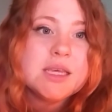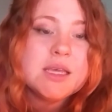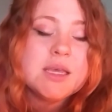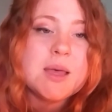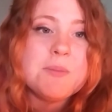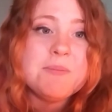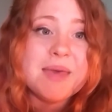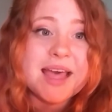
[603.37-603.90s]

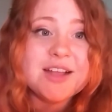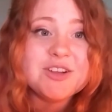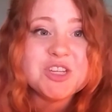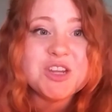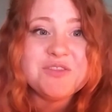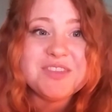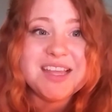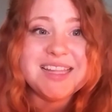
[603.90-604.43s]
imagine
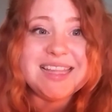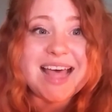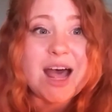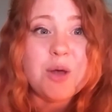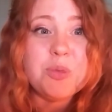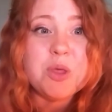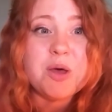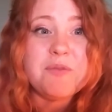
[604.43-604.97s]
if they
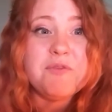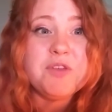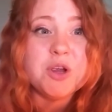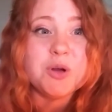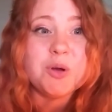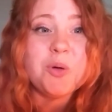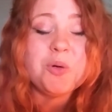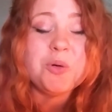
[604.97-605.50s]
allowed that fear
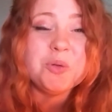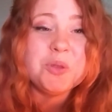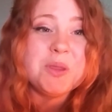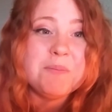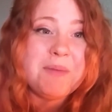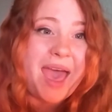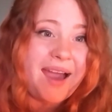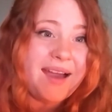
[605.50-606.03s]
to hold them
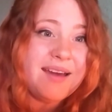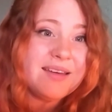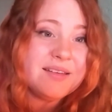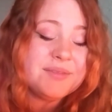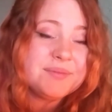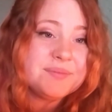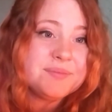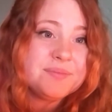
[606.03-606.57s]
back
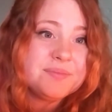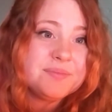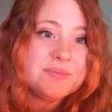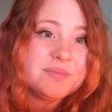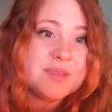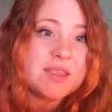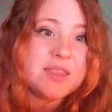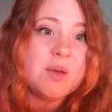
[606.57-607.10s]

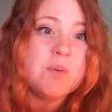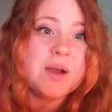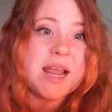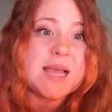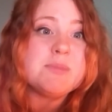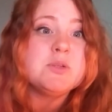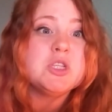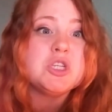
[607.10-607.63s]
and they weren't
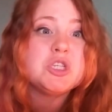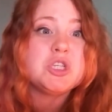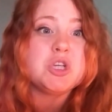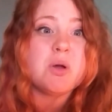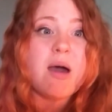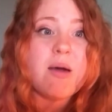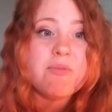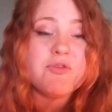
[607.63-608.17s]
able to show
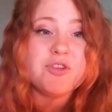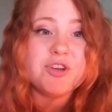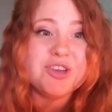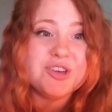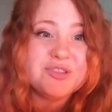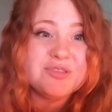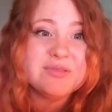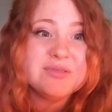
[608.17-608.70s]
up for
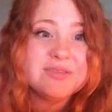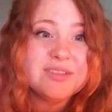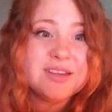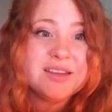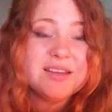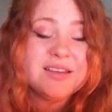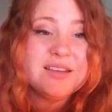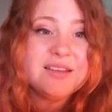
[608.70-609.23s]
you.
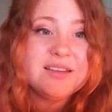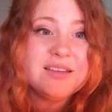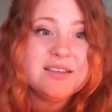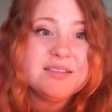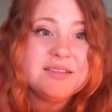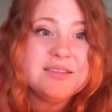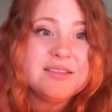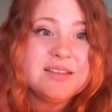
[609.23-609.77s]

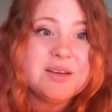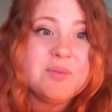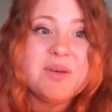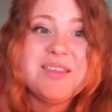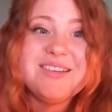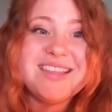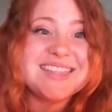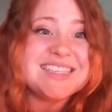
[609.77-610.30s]

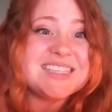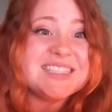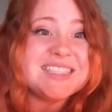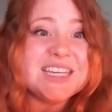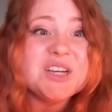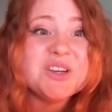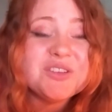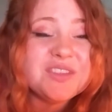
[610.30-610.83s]
Whether that's a
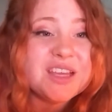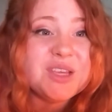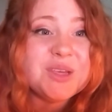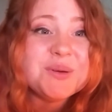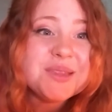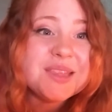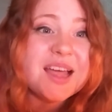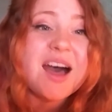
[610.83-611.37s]
singer that
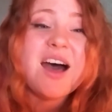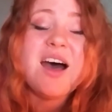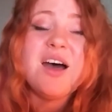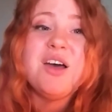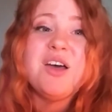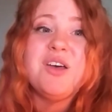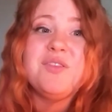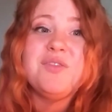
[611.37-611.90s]
you
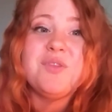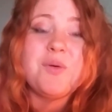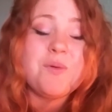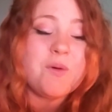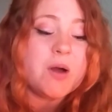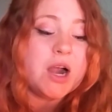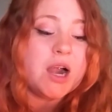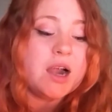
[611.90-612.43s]
love,
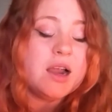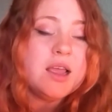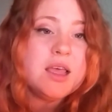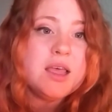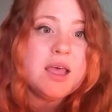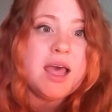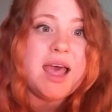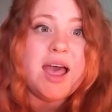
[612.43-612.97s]
or
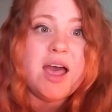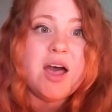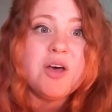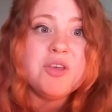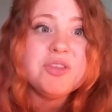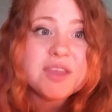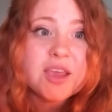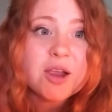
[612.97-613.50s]
a
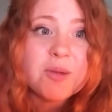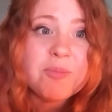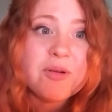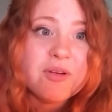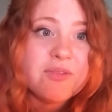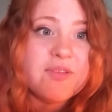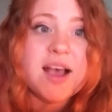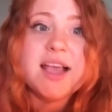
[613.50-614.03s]
healthcare
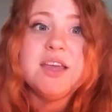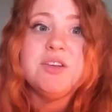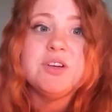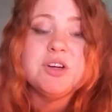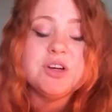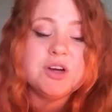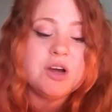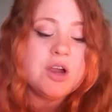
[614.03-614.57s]

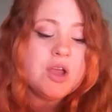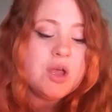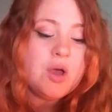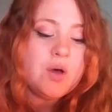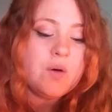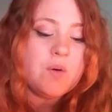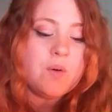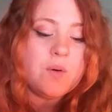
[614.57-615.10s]
provider,
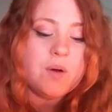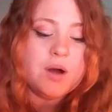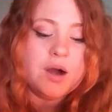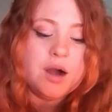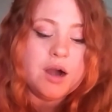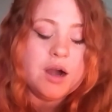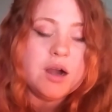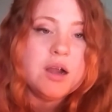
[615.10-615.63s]

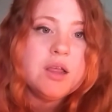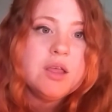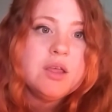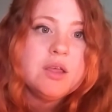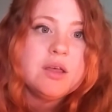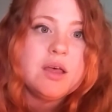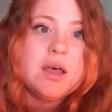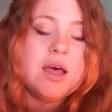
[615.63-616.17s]
or
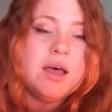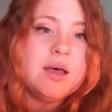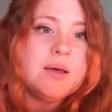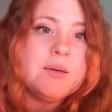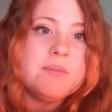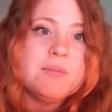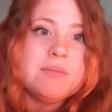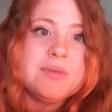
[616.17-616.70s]

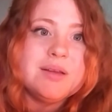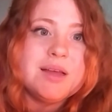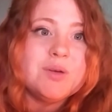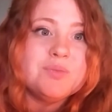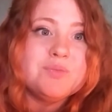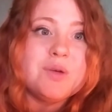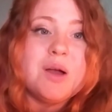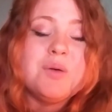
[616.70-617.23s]

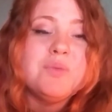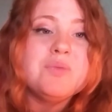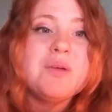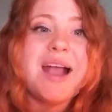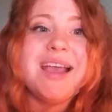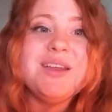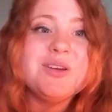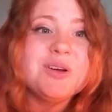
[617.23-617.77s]
a
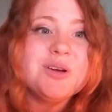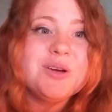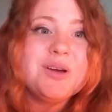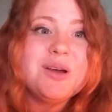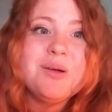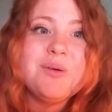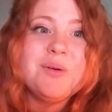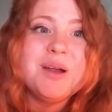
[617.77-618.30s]

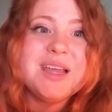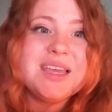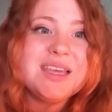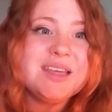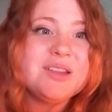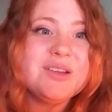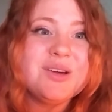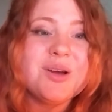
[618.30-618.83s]
writer, or a
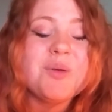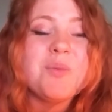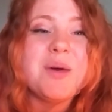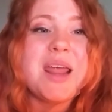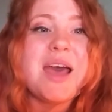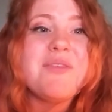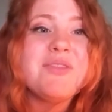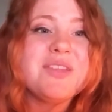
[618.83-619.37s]
healer,
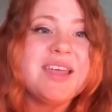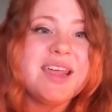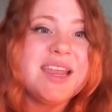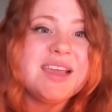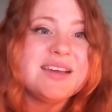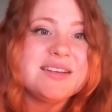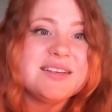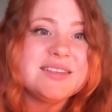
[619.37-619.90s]
whatever that
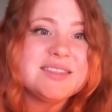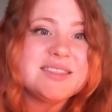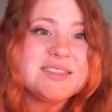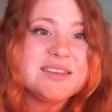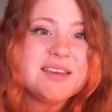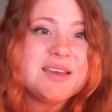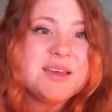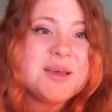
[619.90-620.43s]
is.
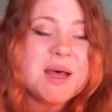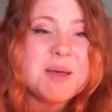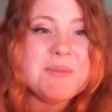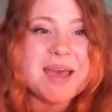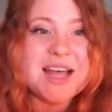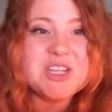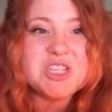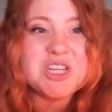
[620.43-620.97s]

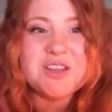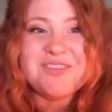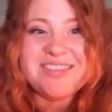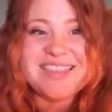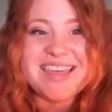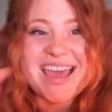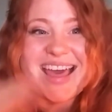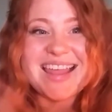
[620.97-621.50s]
Imagine if
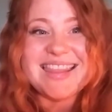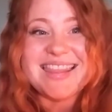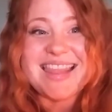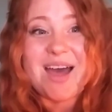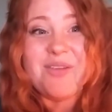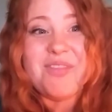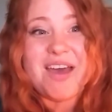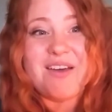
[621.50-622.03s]
they
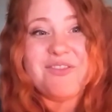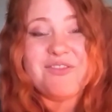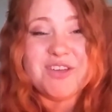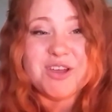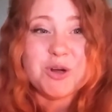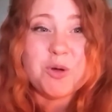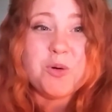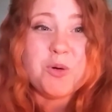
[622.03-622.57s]
allowed that
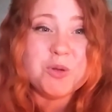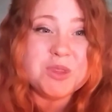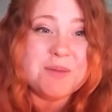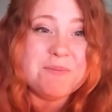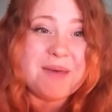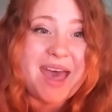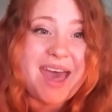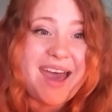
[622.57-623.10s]
fear to hold
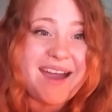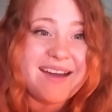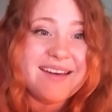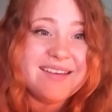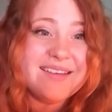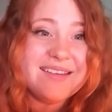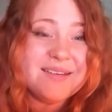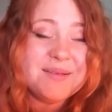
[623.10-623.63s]
them back.
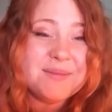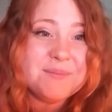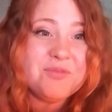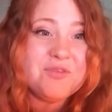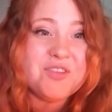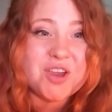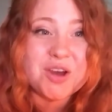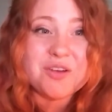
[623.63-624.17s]

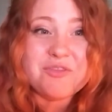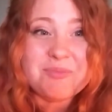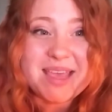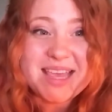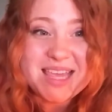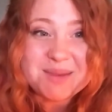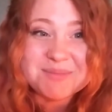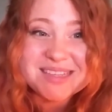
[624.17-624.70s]
Fear of
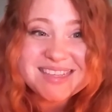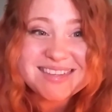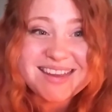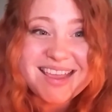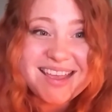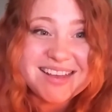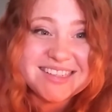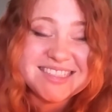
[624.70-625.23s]
making
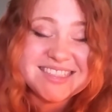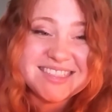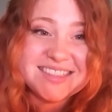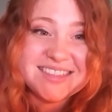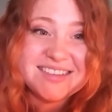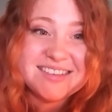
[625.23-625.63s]
mistakes,